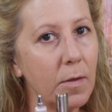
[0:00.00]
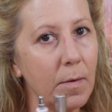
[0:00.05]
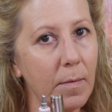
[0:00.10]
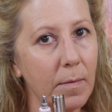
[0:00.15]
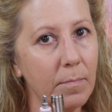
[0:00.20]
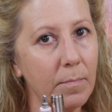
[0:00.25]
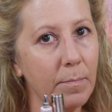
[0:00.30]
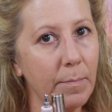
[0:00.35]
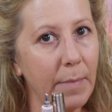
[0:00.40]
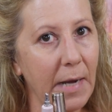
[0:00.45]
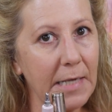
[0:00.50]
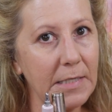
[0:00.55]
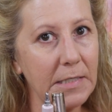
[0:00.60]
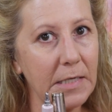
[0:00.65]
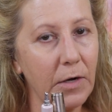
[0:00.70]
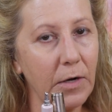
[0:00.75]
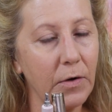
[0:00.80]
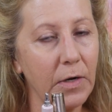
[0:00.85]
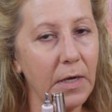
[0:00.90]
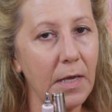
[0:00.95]
the by
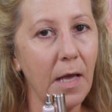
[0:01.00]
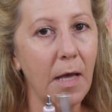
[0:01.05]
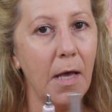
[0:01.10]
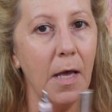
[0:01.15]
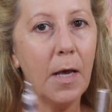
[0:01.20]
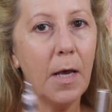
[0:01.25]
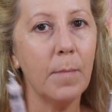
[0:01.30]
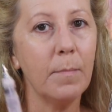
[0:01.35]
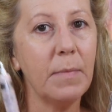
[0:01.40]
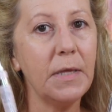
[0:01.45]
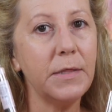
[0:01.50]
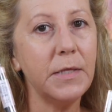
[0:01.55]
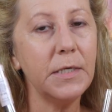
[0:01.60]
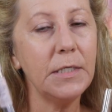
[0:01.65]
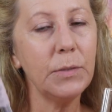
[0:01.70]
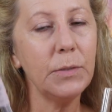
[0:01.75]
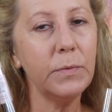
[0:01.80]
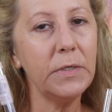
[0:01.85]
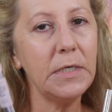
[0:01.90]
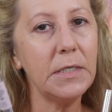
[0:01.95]
Terry. But
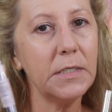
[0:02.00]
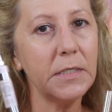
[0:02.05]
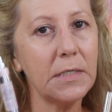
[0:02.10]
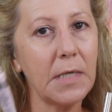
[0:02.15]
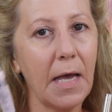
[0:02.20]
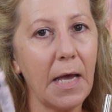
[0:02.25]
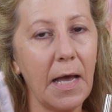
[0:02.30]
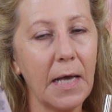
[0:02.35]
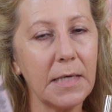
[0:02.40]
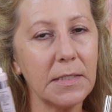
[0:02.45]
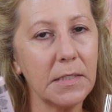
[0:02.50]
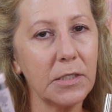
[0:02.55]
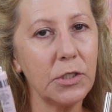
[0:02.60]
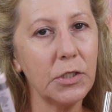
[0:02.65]
this one has